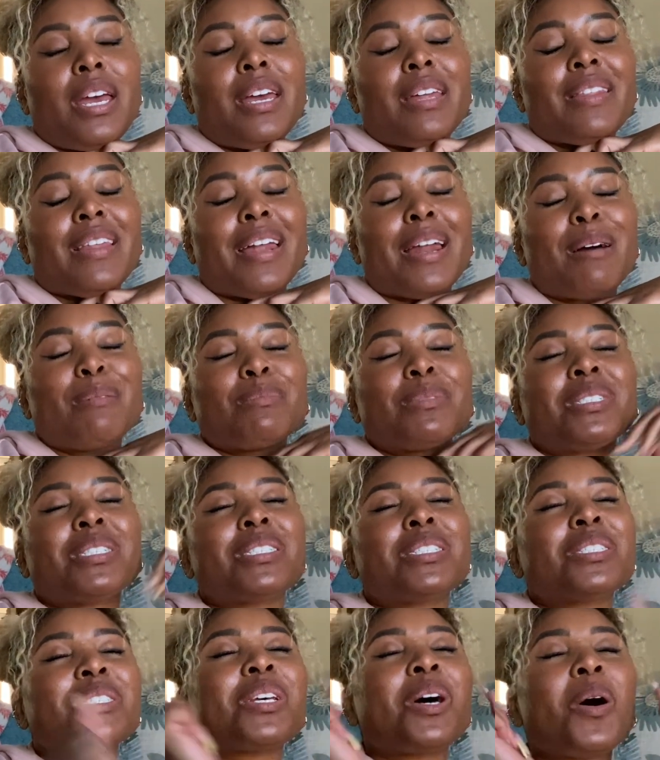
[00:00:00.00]
that i'm
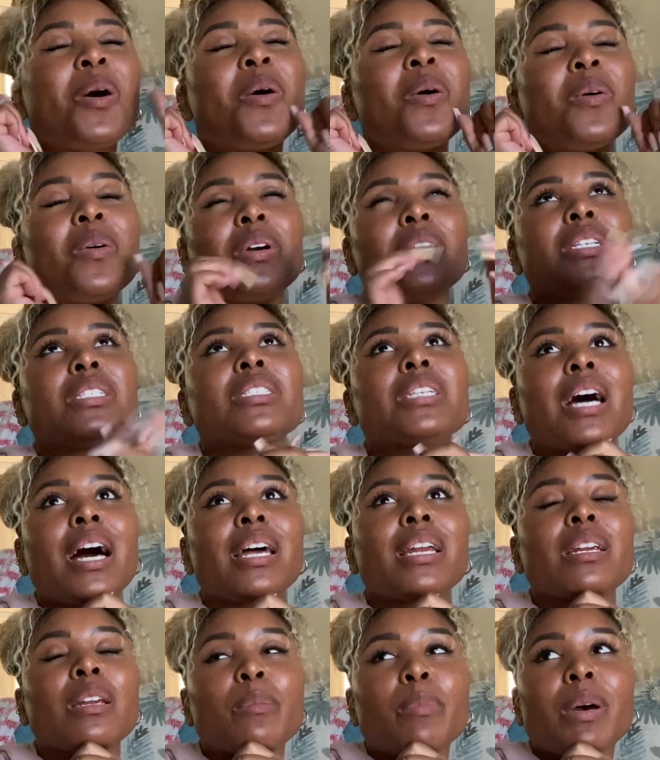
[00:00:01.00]
so
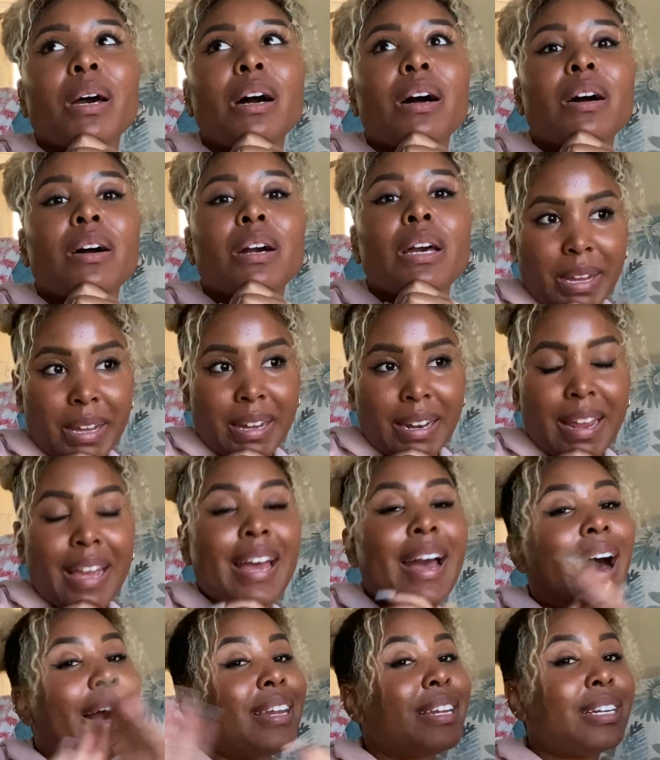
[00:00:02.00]
excited about
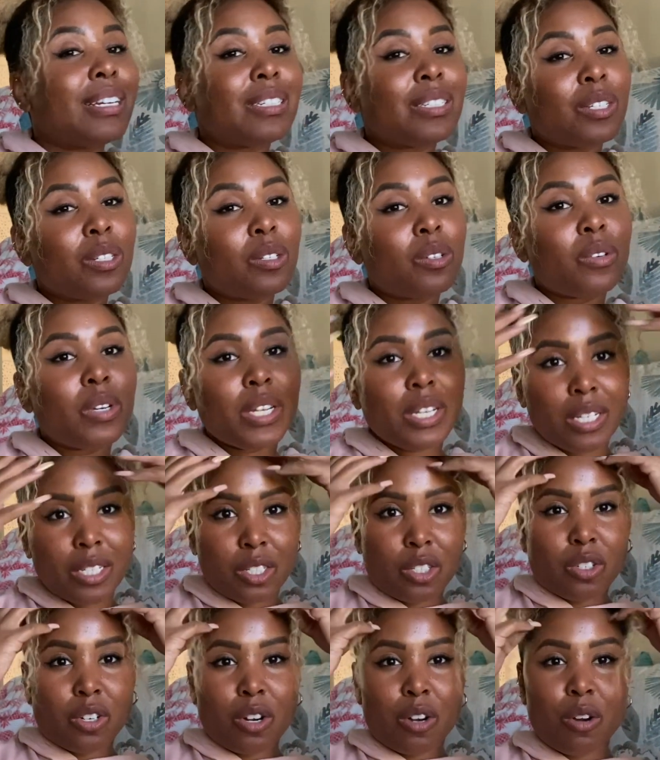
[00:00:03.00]
i needed to do an
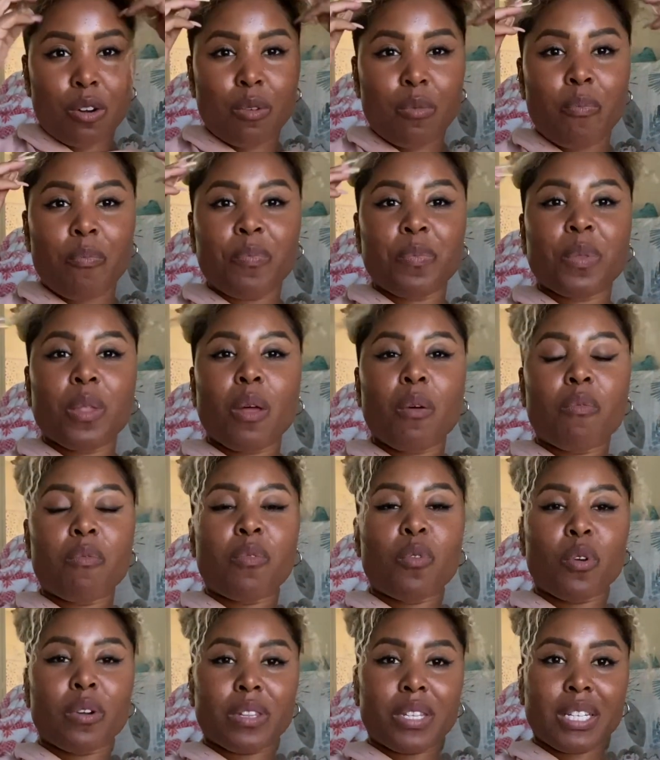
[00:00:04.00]
intro
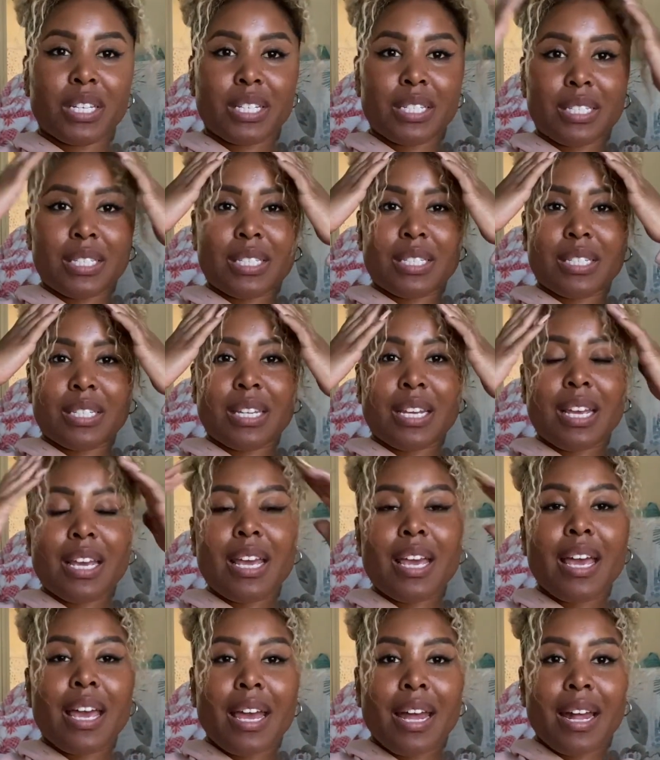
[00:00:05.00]
for this
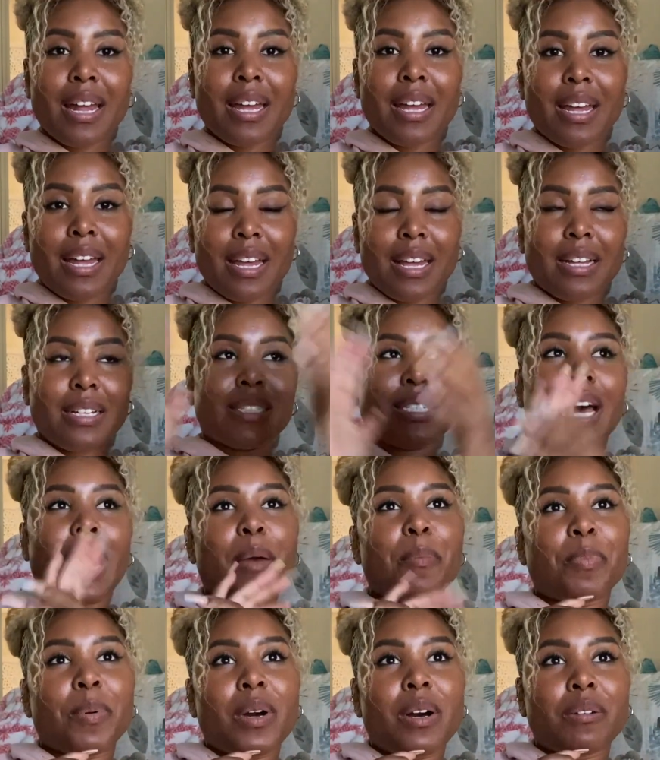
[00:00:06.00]

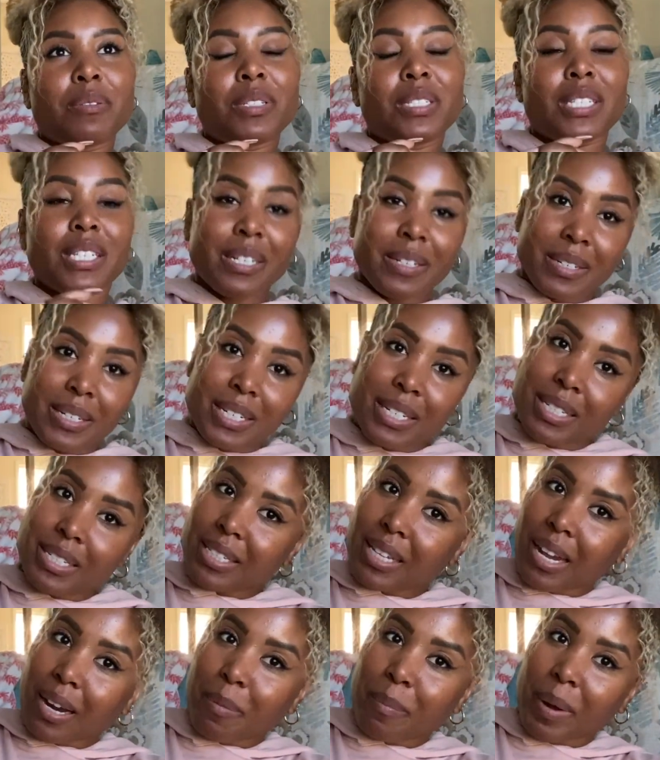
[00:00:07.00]
type of series
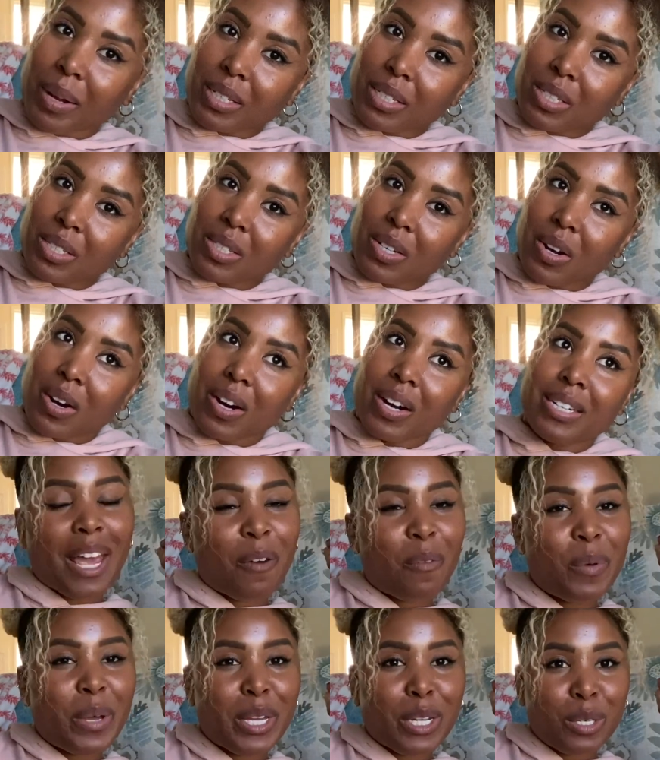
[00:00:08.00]
that i'm about to start
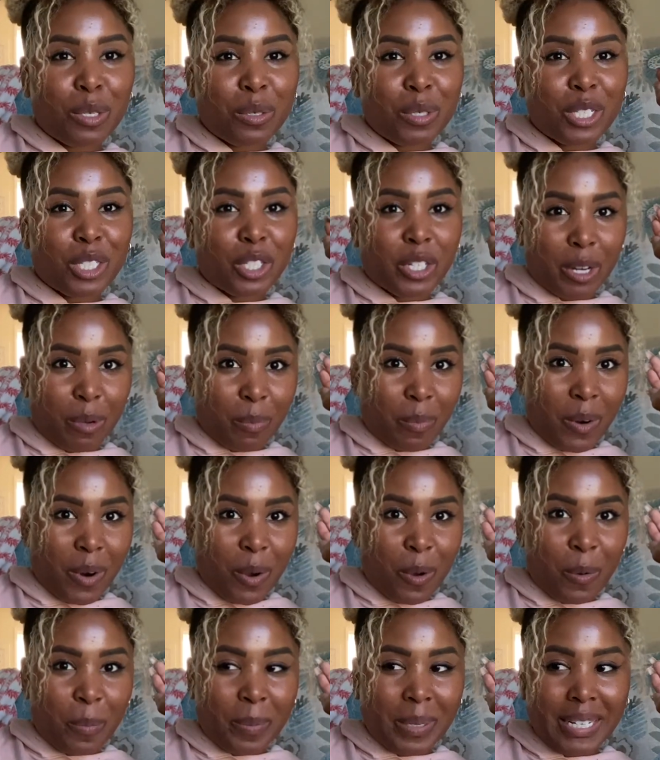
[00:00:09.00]
if we can do a drum
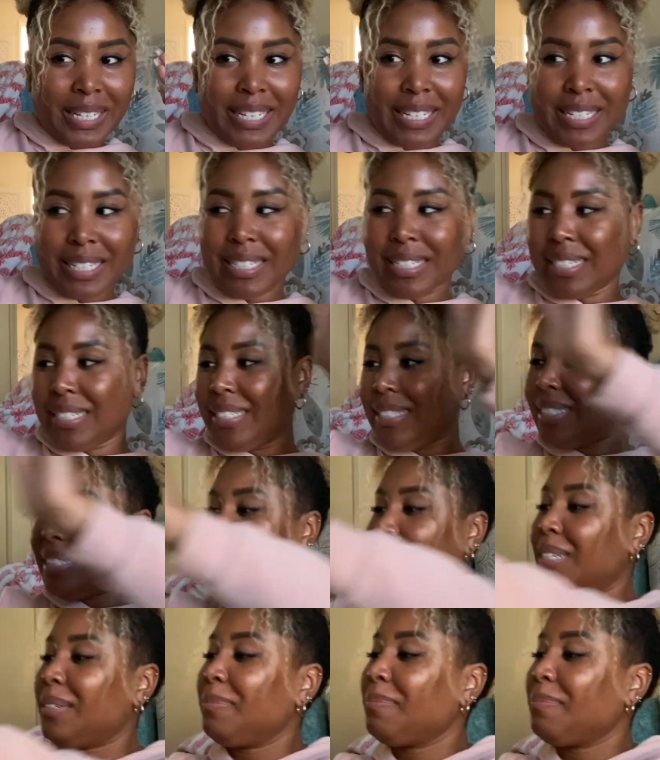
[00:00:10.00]
roll please